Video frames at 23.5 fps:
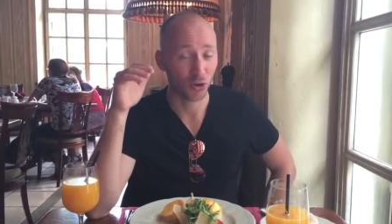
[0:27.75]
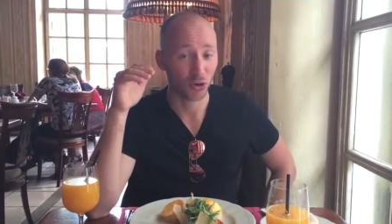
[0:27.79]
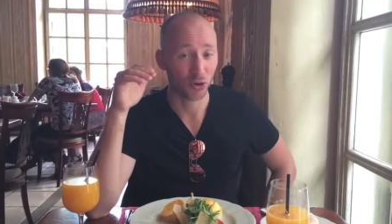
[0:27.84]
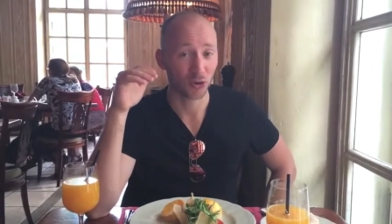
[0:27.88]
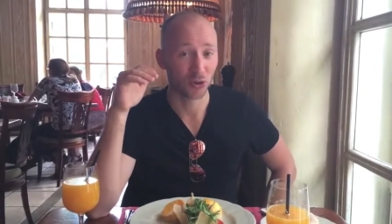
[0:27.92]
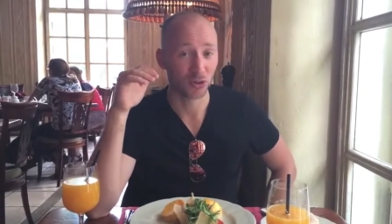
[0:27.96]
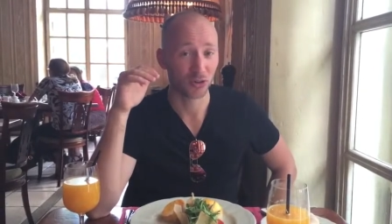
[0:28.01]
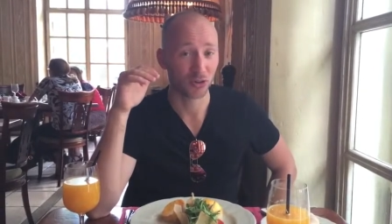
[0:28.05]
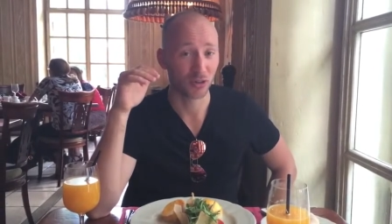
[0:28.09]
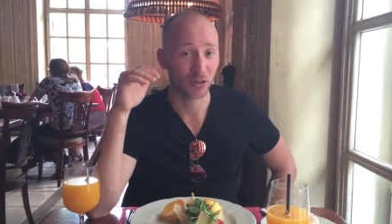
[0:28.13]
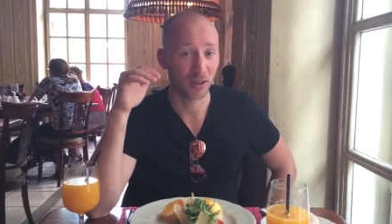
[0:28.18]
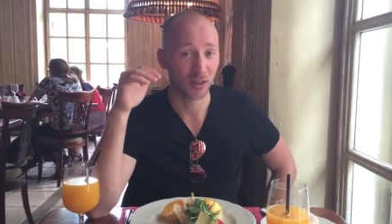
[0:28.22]

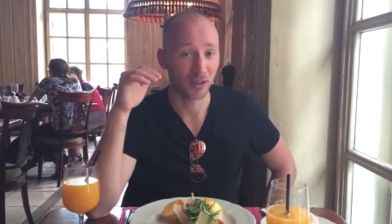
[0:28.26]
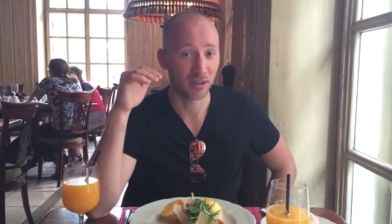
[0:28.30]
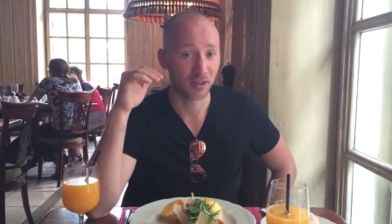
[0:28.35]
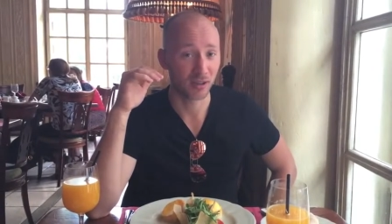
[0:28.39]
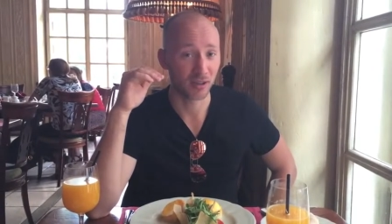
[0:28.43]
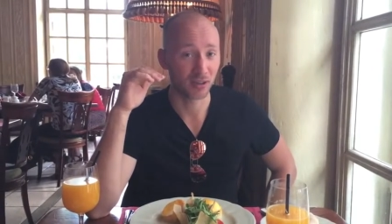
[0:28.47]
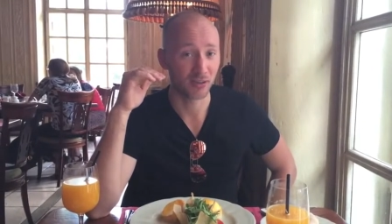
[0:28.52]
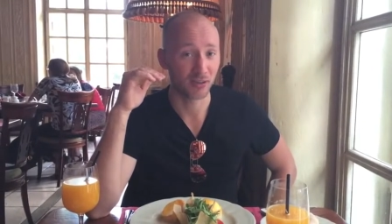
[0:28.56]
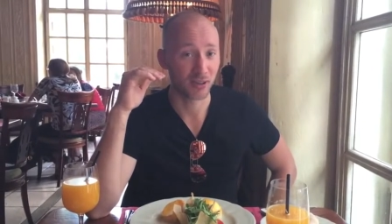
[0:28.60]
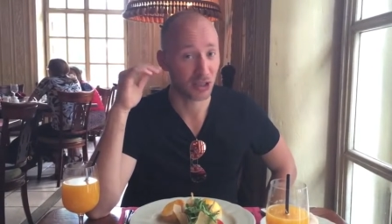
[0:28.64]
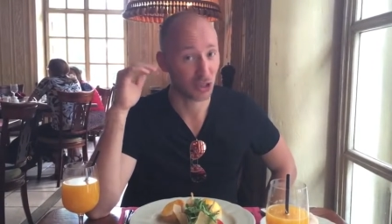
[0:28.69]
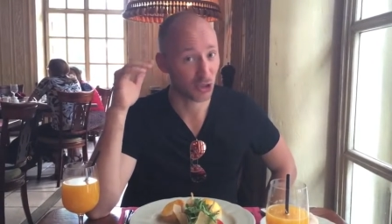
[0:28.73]
on the
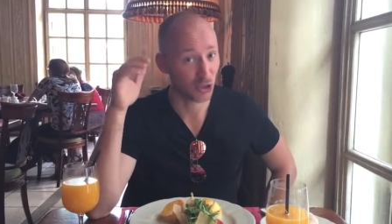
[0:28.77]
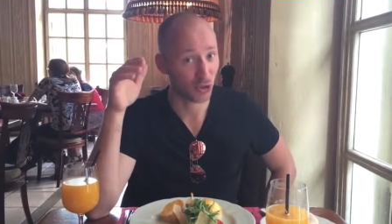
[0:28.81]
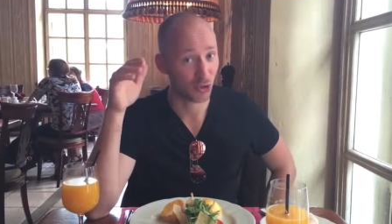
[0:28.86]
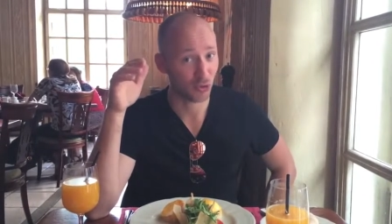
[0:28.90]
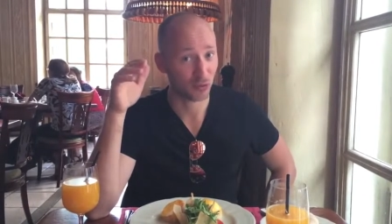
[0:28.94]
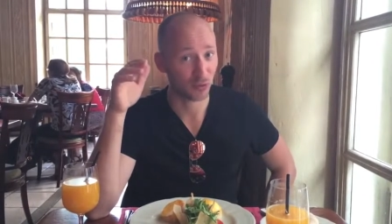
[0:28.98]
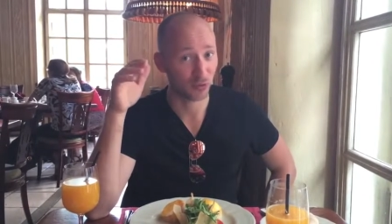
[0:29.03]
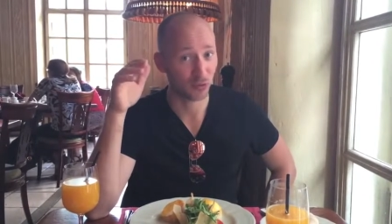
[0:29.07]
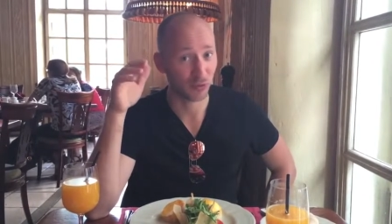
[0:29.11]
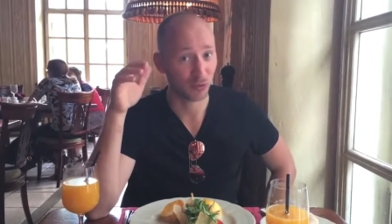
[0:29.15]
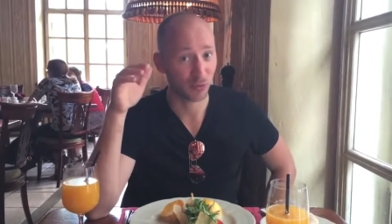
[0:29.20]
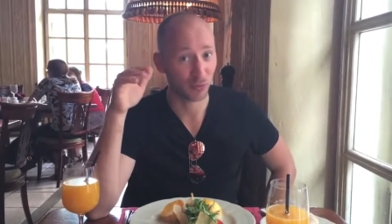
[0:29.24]

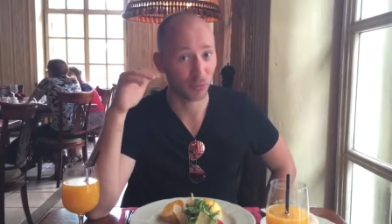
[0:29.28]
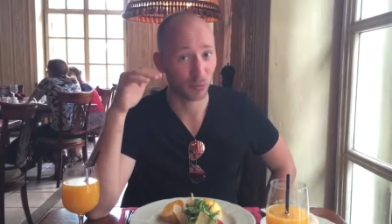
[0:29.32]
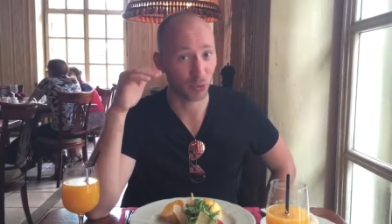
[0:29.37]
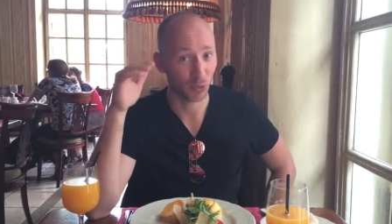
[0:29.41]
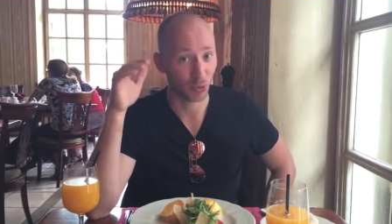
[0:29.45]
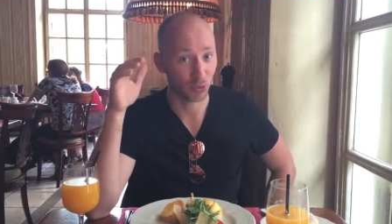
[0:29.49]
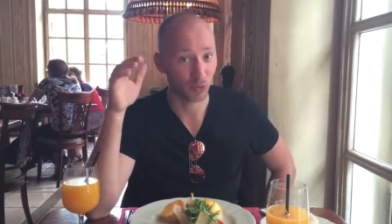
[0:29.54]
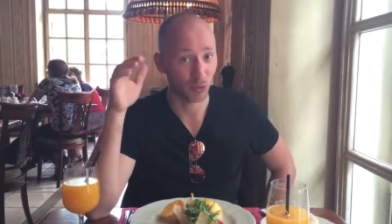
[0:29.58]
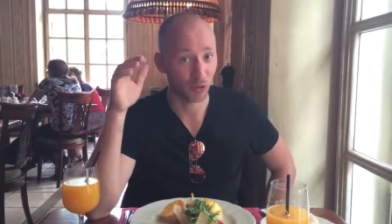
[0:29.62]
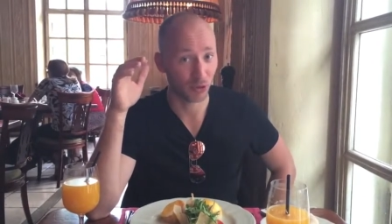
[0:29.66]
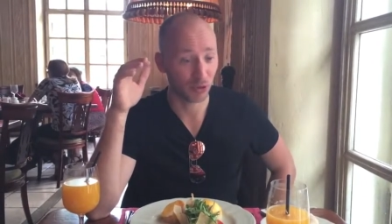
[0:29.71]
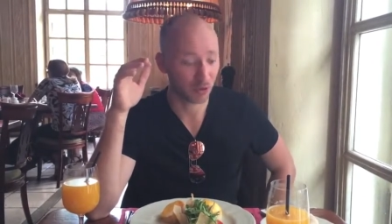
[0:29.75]
Tverskoy
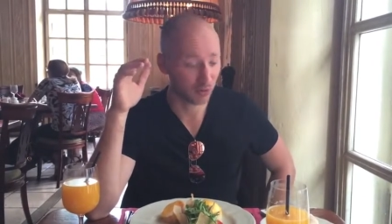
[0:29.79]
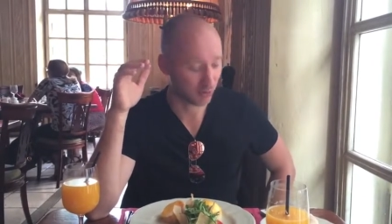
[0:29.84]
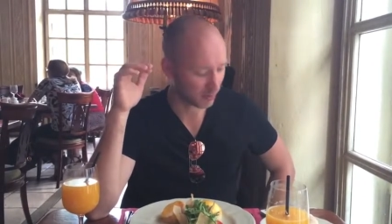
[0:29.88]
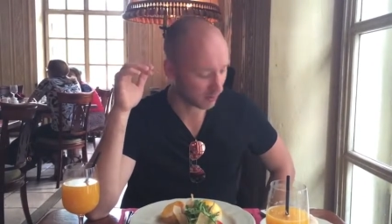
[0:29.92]
Boulevard,